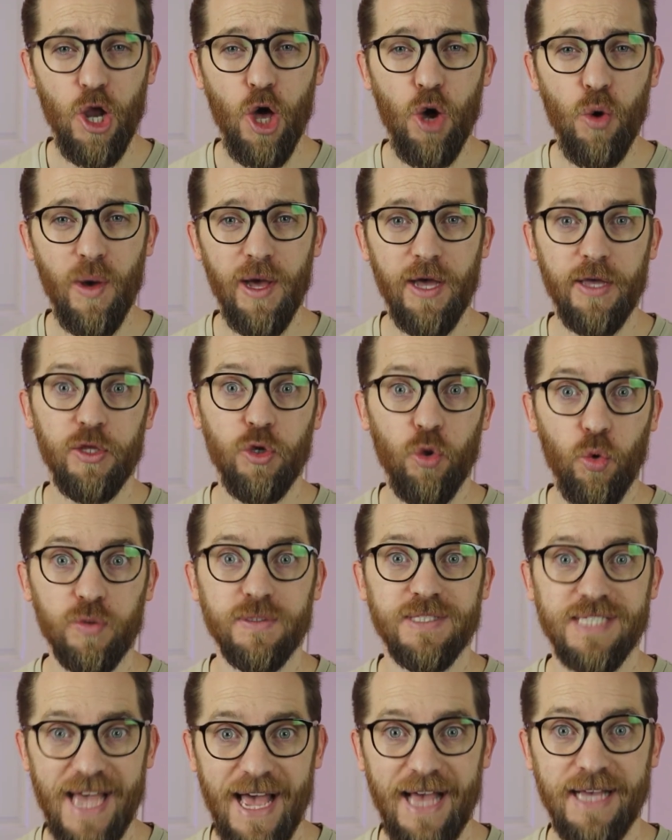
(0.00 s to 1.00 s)
lower your
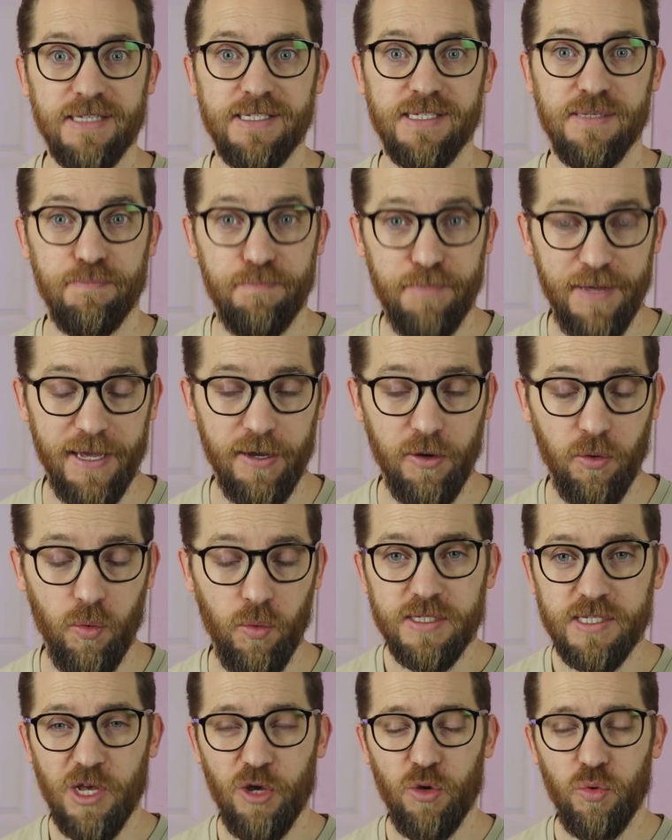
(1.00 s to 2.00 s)
tax bill.
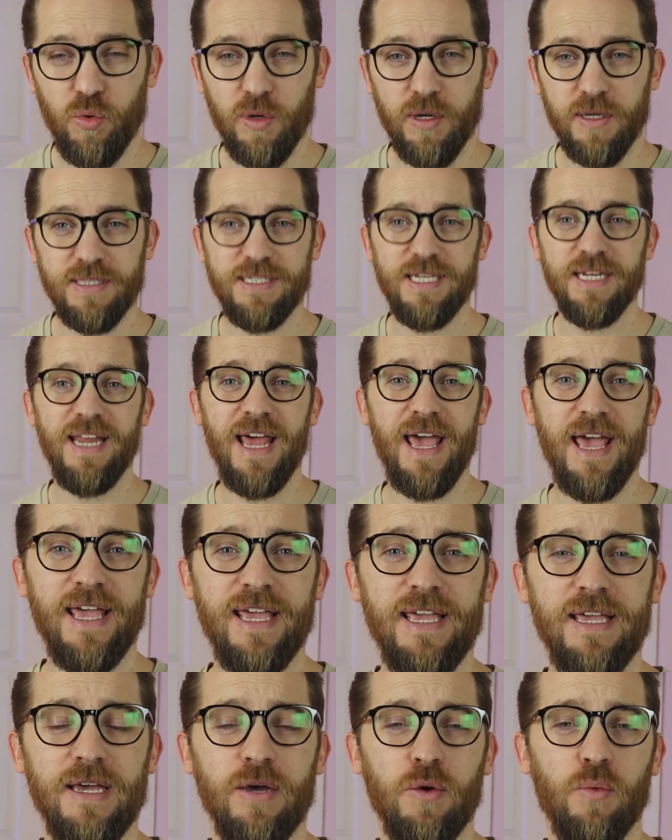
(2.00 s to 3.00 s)
So
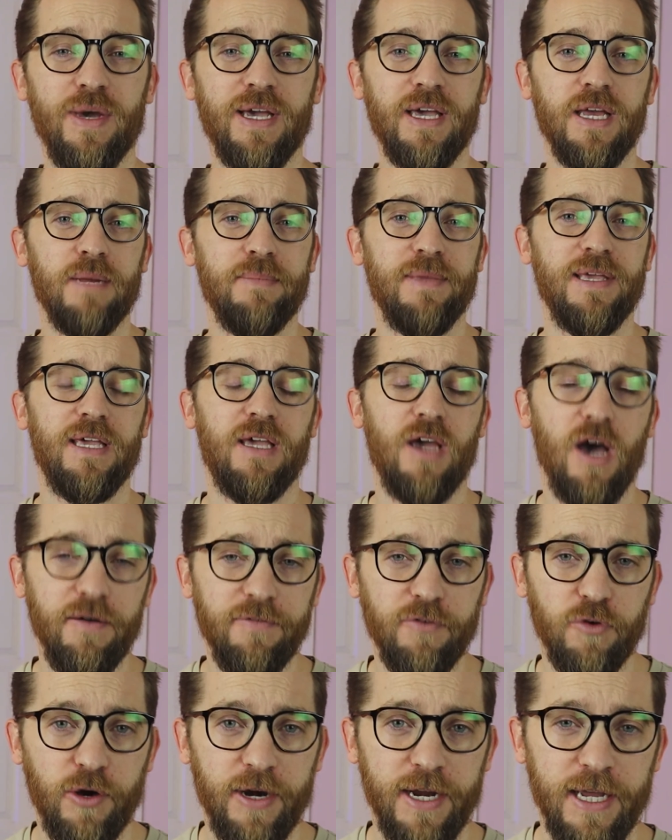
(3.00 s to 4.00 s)
today we're going to be
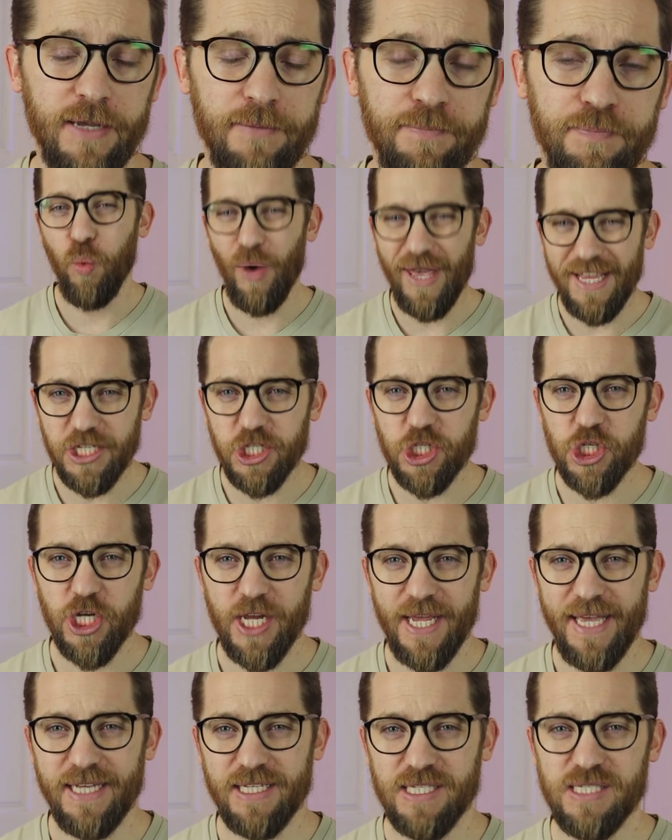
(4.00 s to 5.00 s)
covering
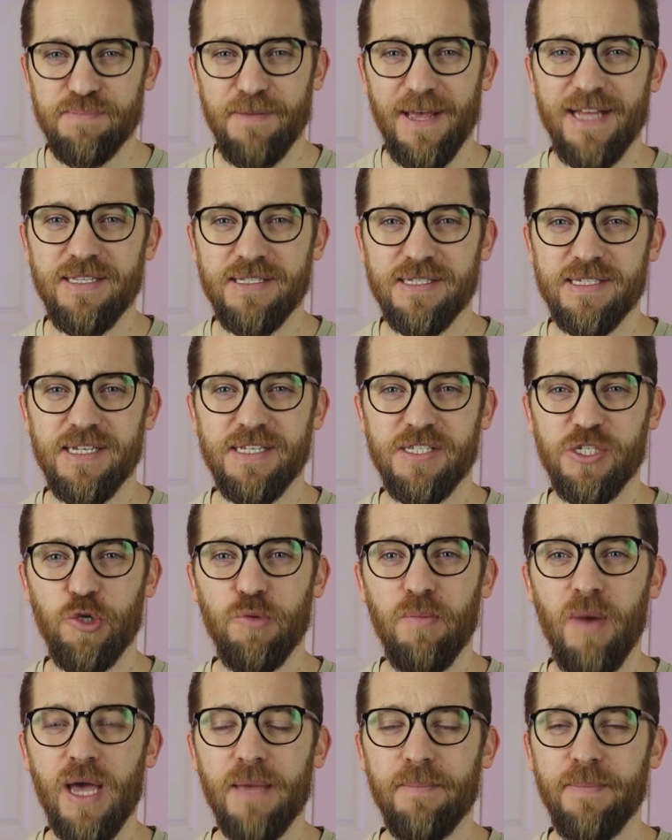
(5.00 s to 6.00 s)
which expenses
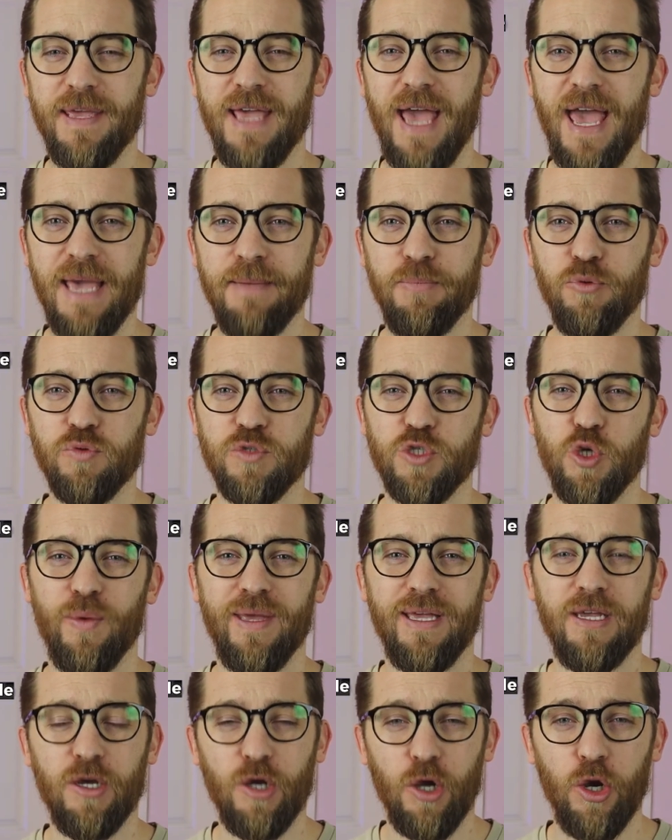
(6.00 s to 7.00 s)
you might be able to
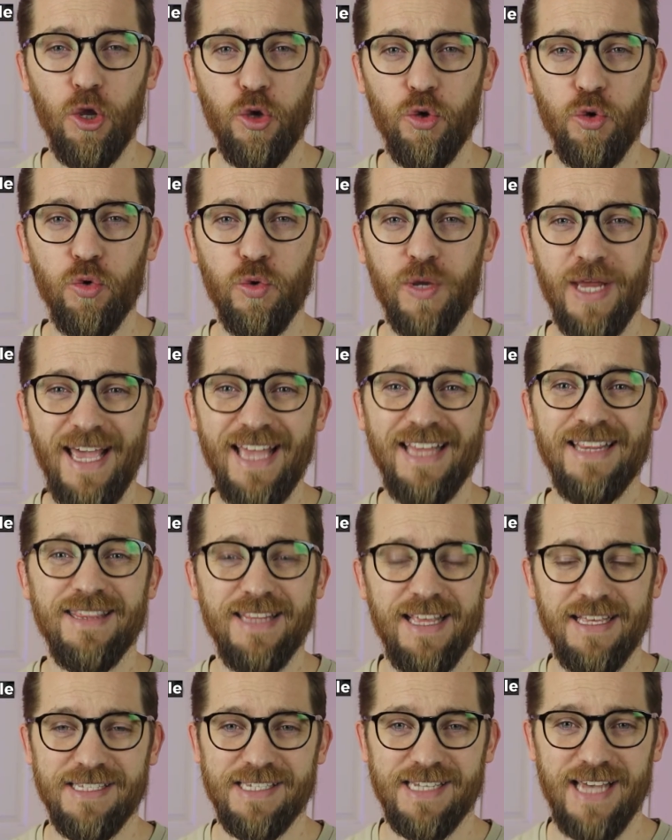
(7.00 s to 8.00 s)
include in
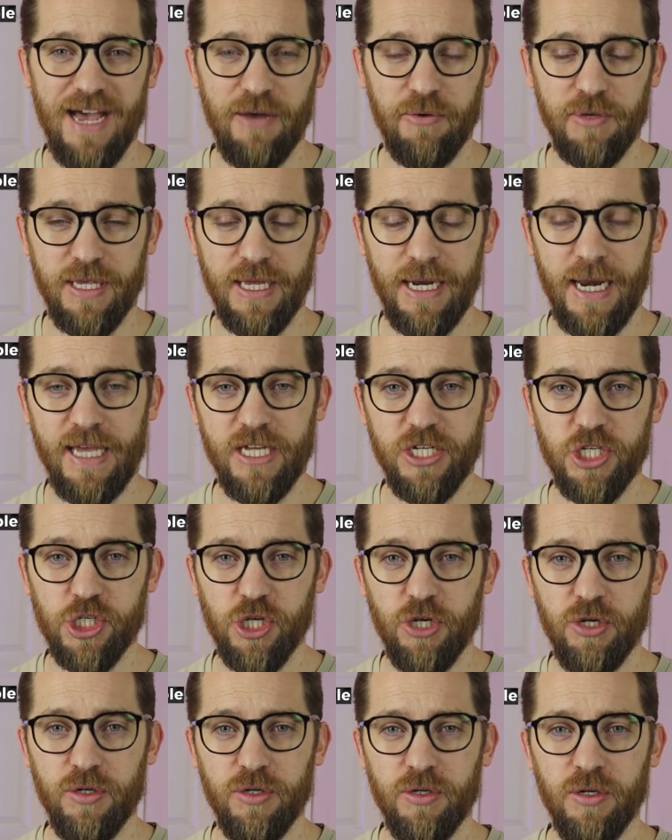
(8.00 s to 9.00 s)
this
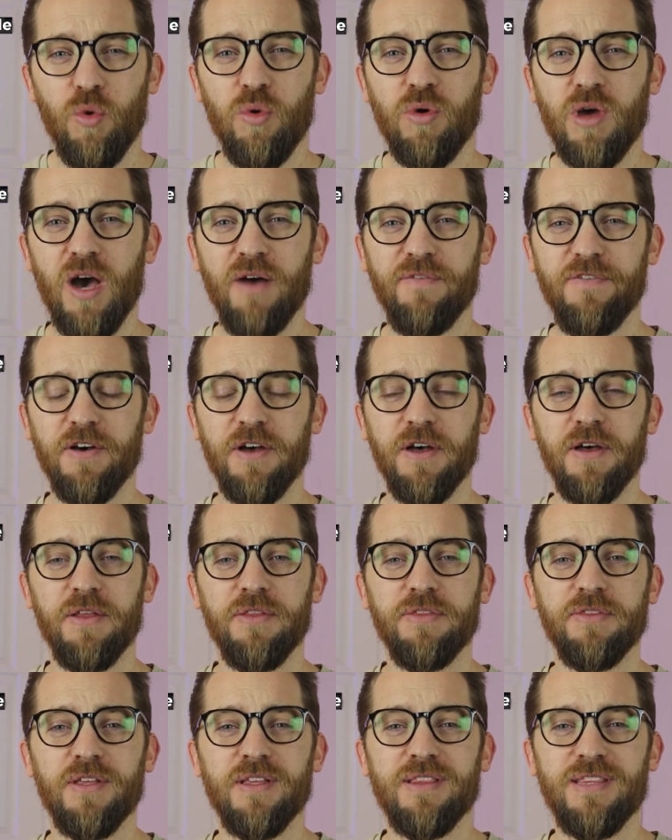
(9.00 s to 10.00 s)
calculation. We'll cover
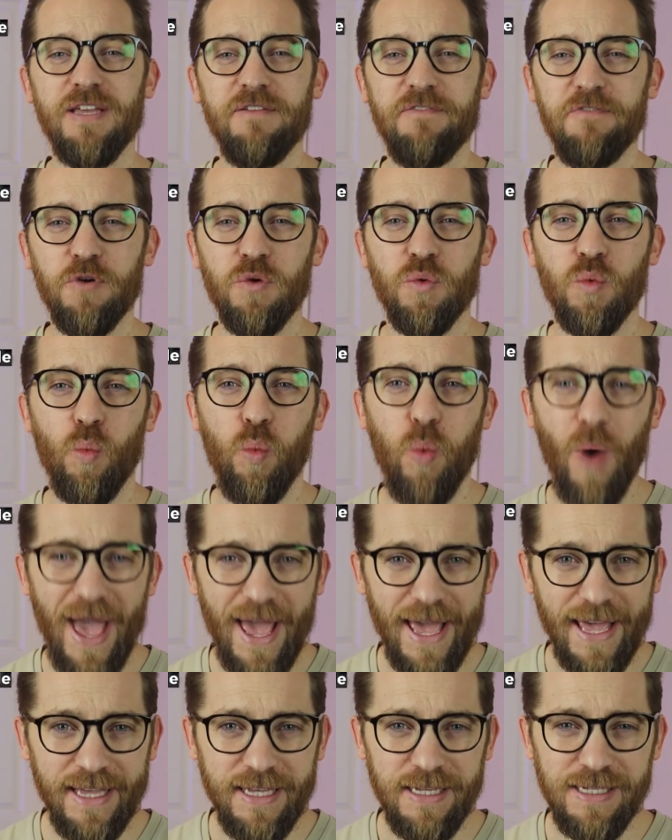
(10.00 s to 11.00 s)
the different
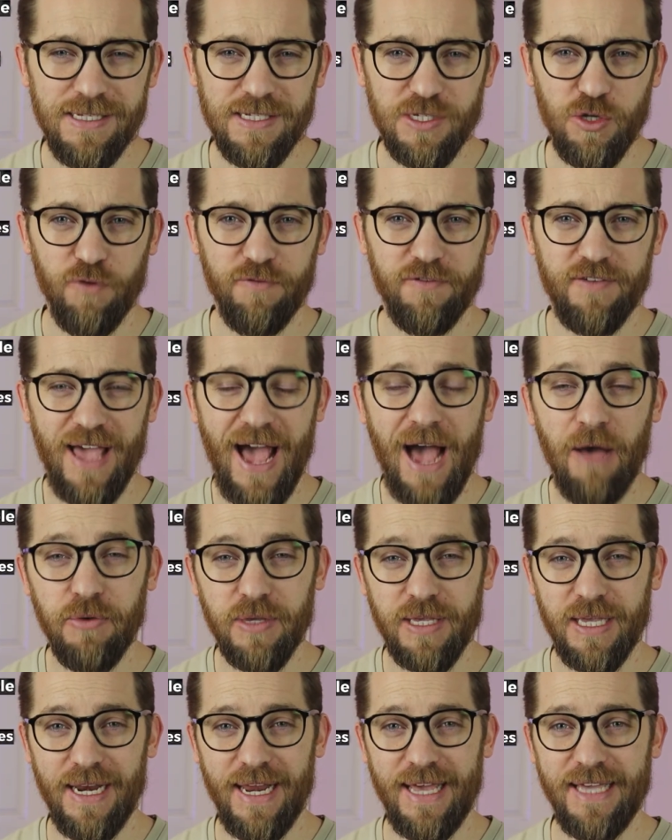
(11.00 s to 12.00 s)
ways of
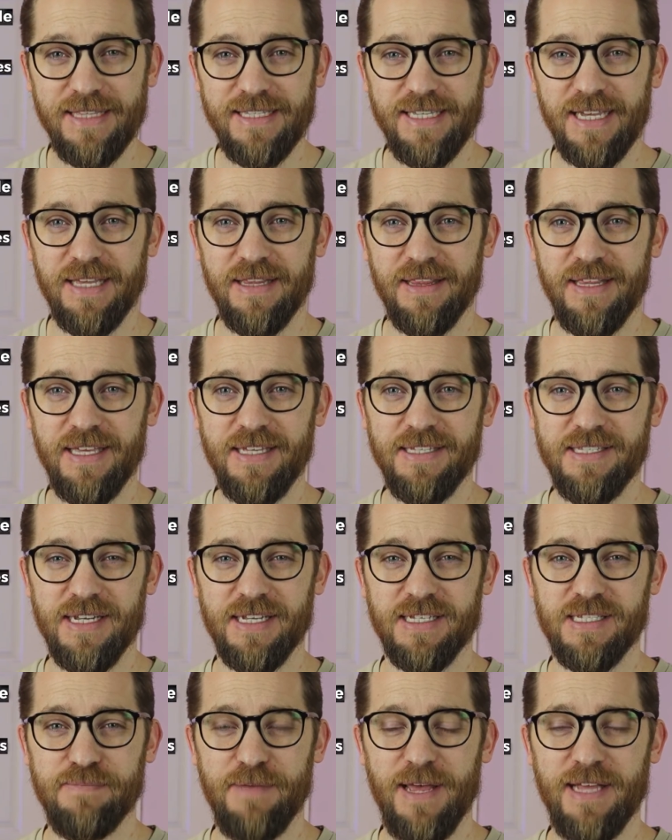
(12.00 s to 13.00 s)
calculating these
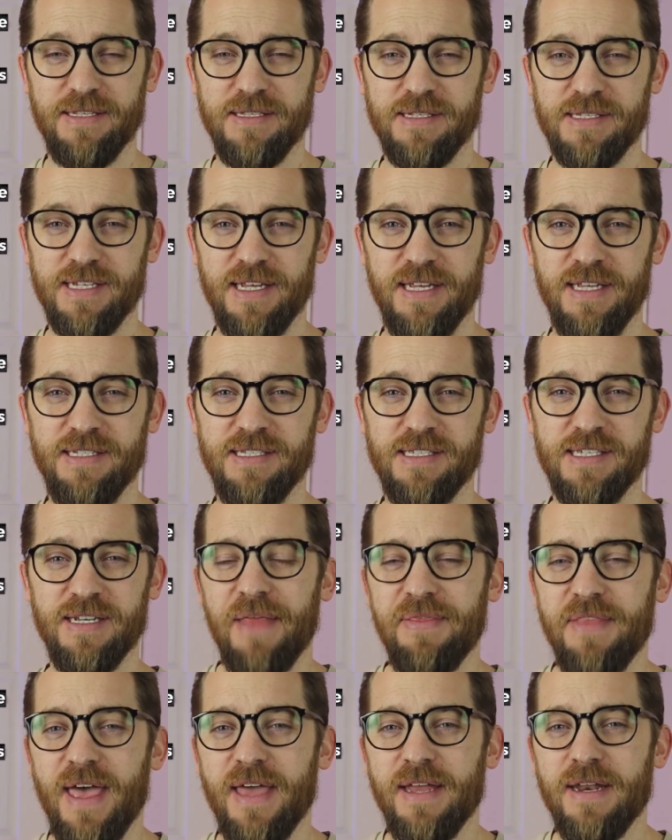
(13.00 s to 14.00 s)
expenses,
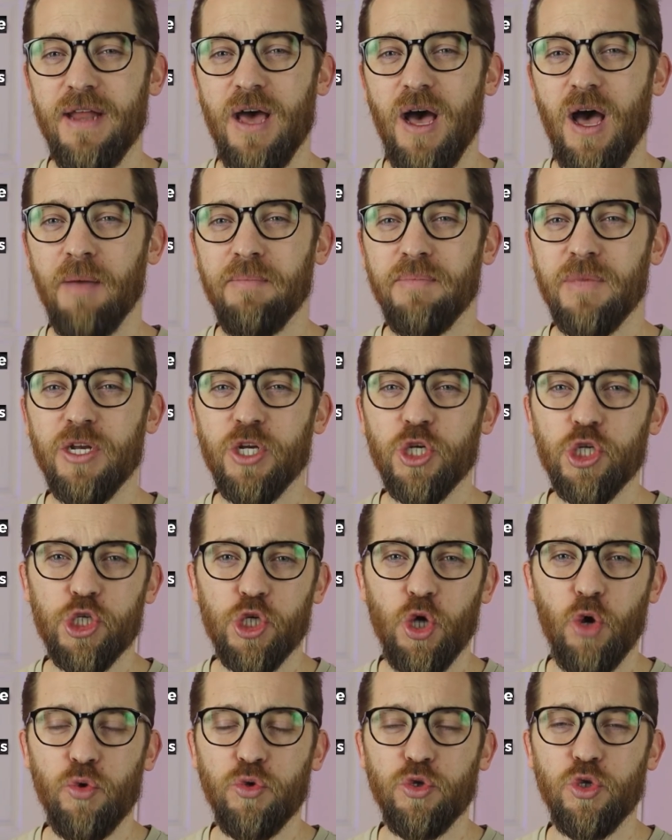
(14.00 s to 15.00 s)
and then I'm going to
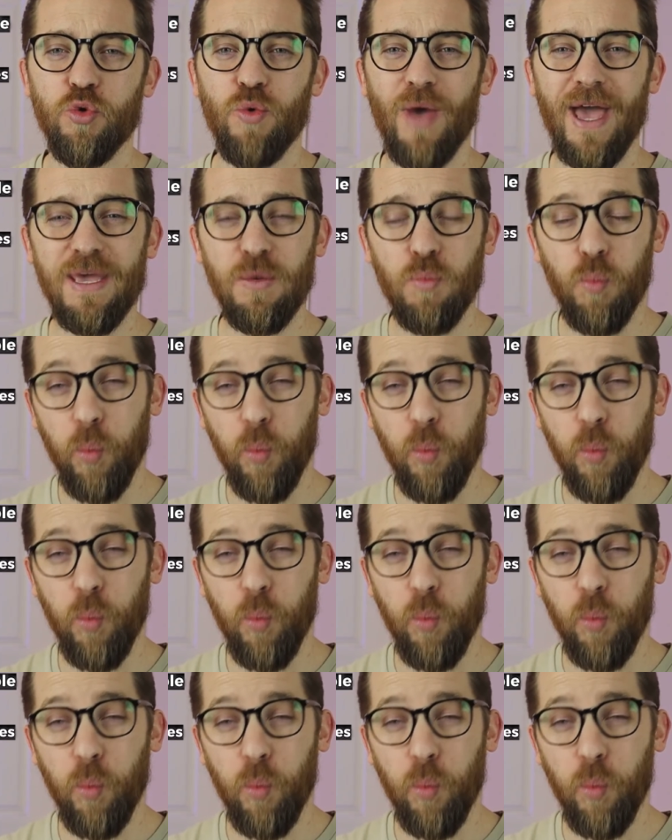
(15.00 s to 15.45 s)
show you a